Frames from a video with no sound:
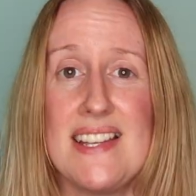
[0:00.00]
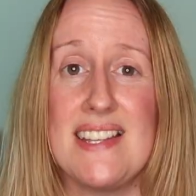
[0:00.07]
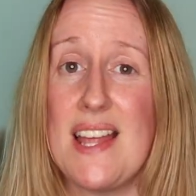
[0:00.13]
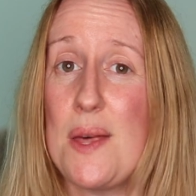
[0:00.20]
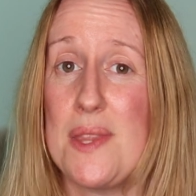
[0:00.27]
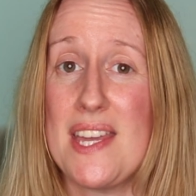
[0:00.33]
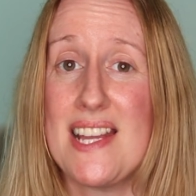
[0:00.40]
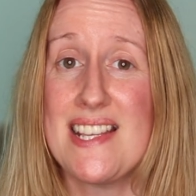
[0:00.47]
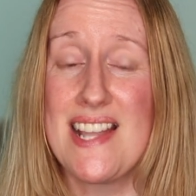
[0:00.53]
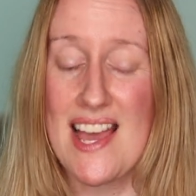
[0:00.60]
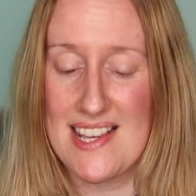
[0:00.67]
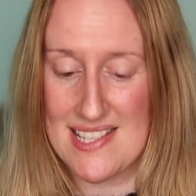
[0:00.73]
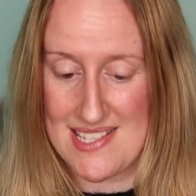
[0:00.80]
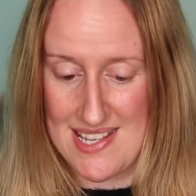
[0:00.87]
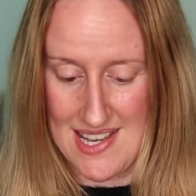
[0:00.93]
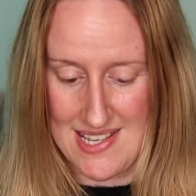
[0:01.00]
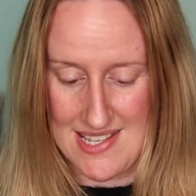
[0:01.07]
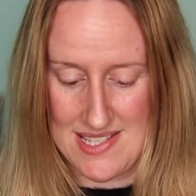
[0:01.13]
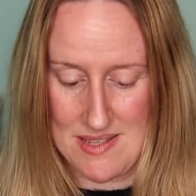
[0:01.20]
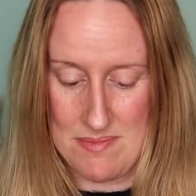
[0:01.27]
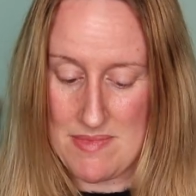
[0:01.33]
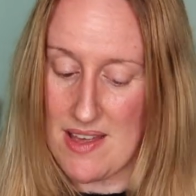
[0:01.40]
Now the next
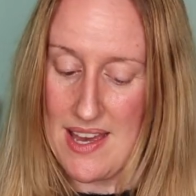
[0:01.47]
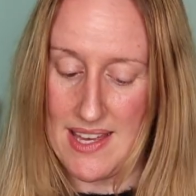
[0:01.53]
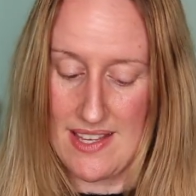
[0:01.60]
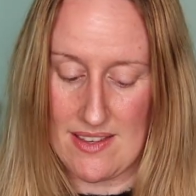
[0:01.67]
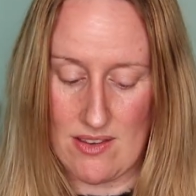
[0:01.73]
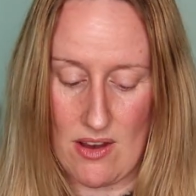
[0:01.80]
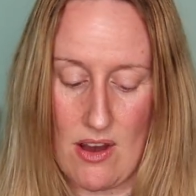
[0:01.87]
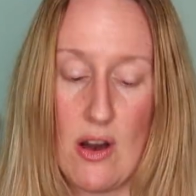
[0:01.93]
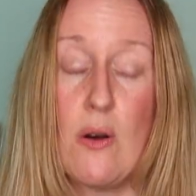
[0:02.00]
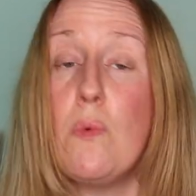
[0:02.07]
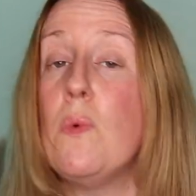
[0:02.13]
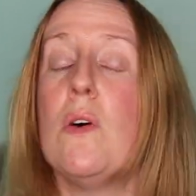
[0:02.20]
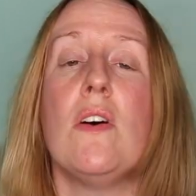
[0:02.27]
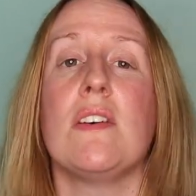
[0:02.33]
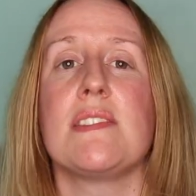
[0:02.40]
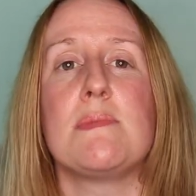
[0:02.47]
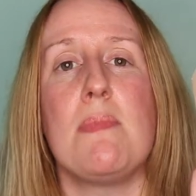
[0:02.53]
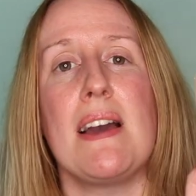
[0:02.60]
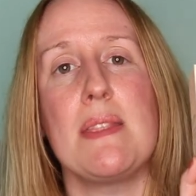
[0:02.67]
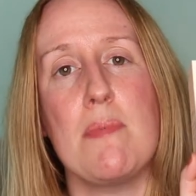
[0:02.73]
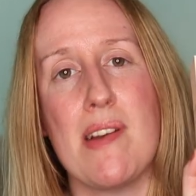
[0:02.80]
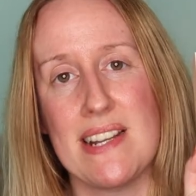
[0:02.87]
item that I got was
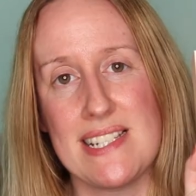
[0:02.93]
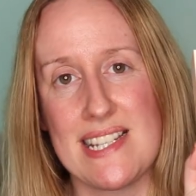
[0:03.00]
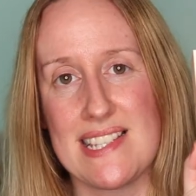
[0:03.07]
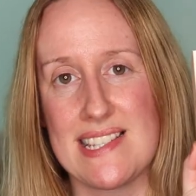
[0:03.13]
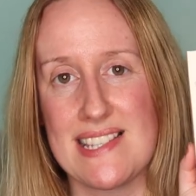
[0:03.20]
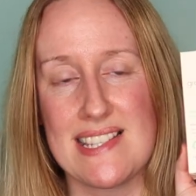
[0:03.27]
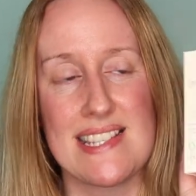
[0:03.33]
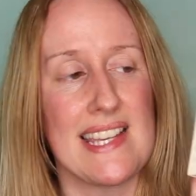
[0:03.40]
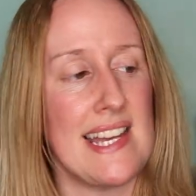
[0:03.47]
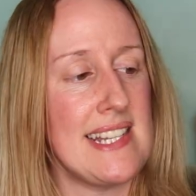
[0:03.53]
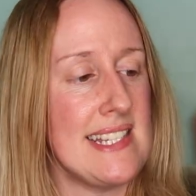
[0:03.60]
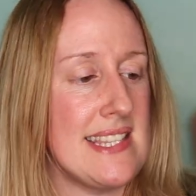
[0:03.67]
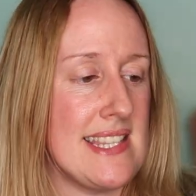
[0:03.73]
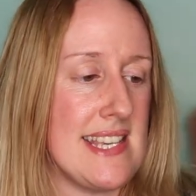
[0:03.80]
by the brand It's Skin.